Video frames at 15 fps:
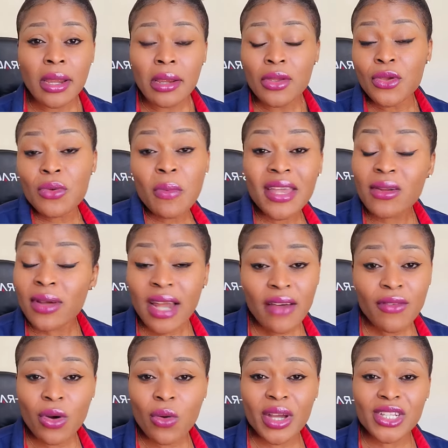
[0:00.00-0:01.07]
you may not
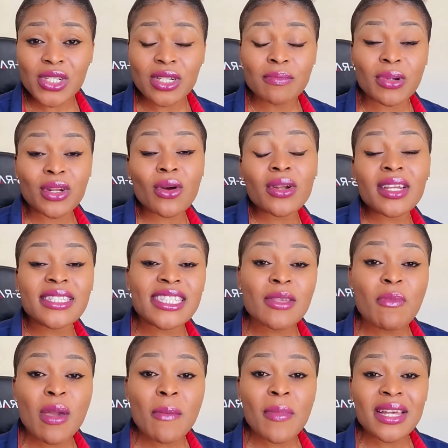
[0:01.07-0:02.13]
have a question, but other
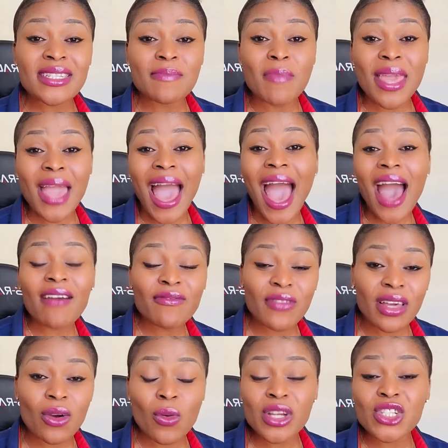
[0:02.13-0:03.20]
team members may have
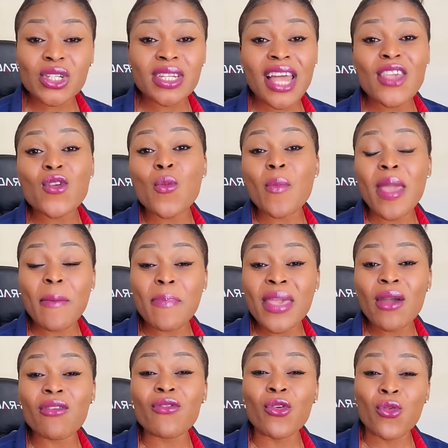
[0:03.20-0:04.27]
a question that you may be
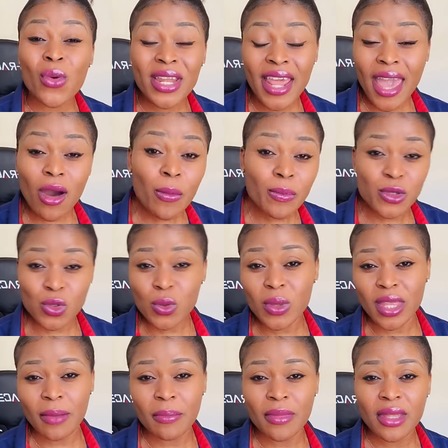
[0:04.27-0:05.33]
of great help to
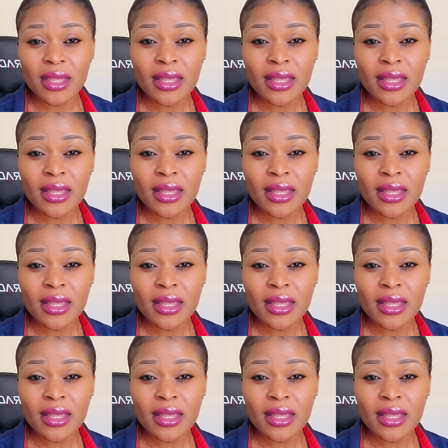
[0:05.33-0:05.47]
them.